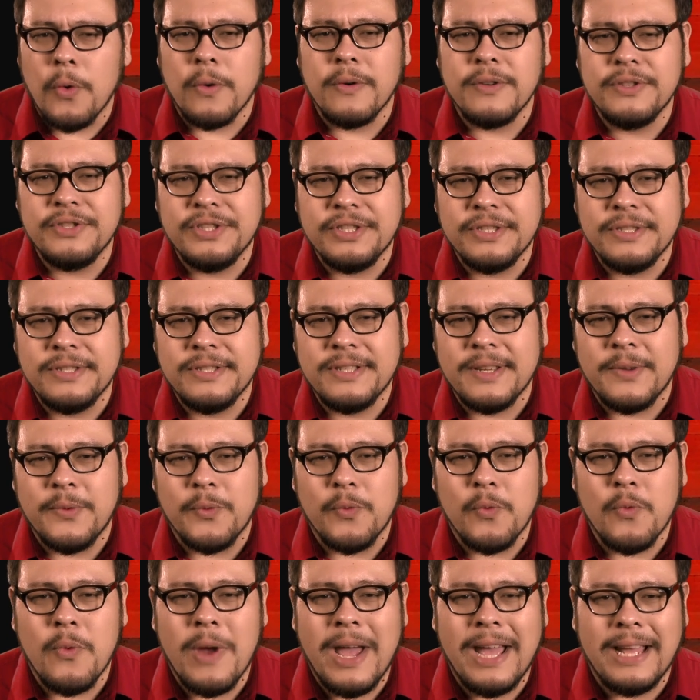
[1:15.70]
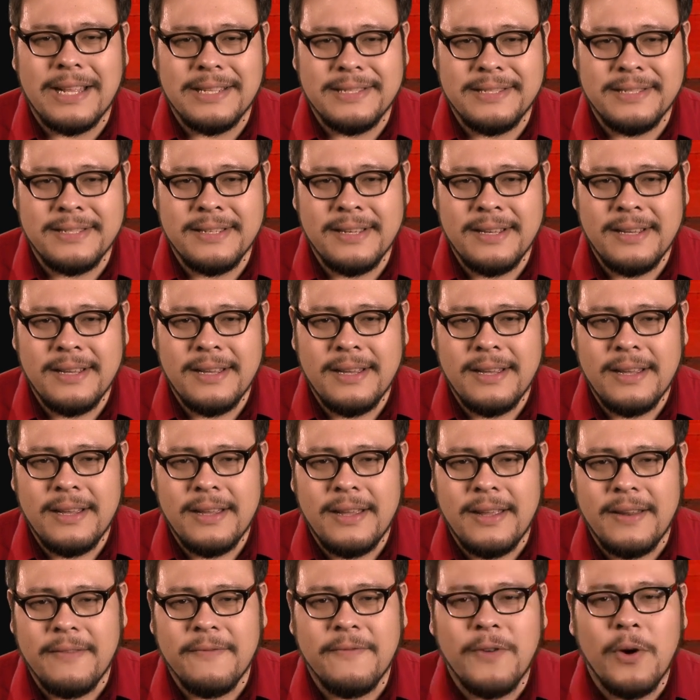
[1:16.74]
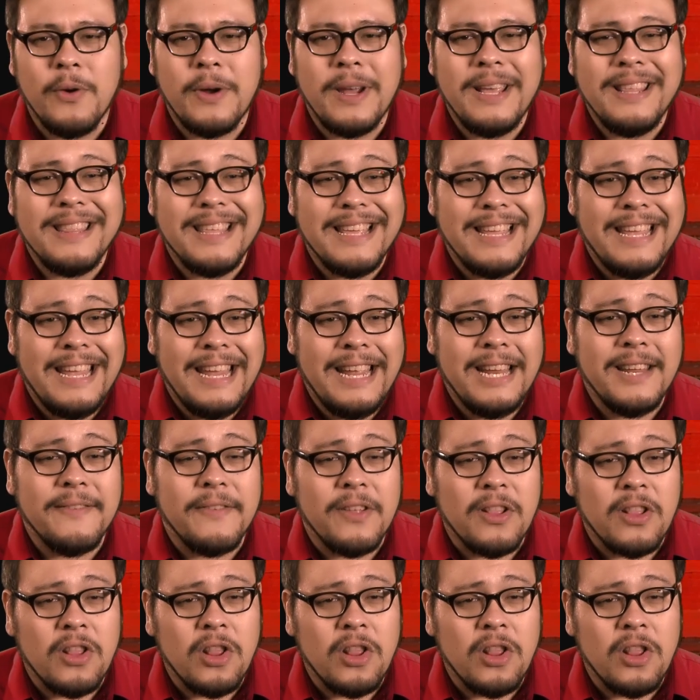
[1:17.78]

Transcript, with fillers: oranges, and reds, invoking the heat of